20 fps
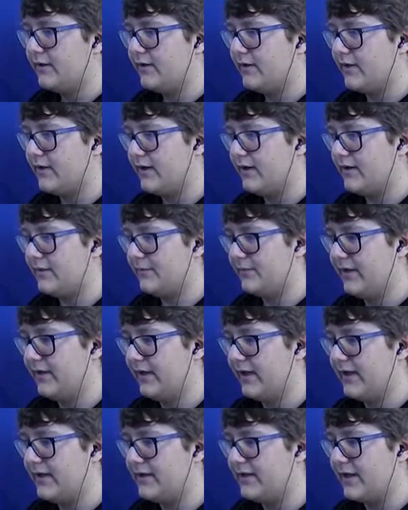Because I'm
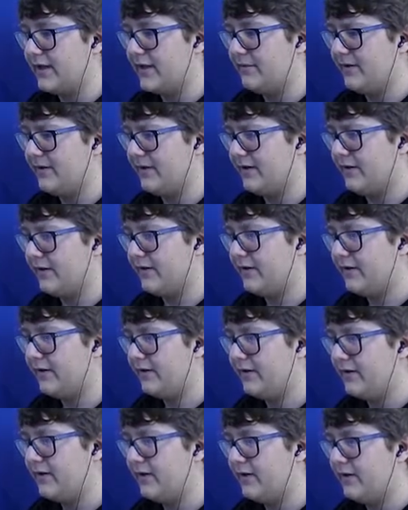running out of time here.
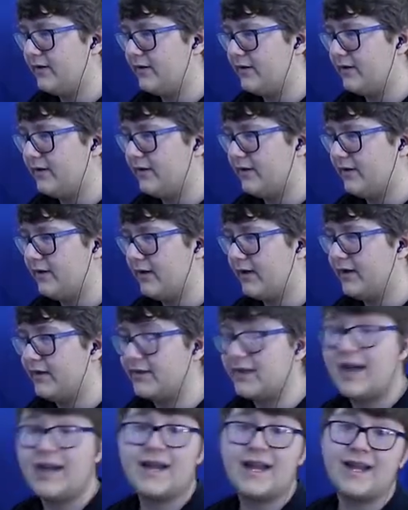
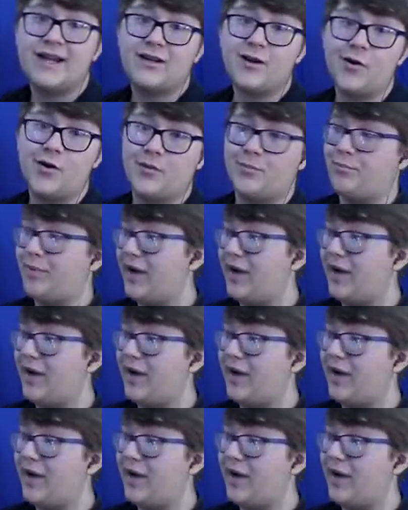Because I gotta go to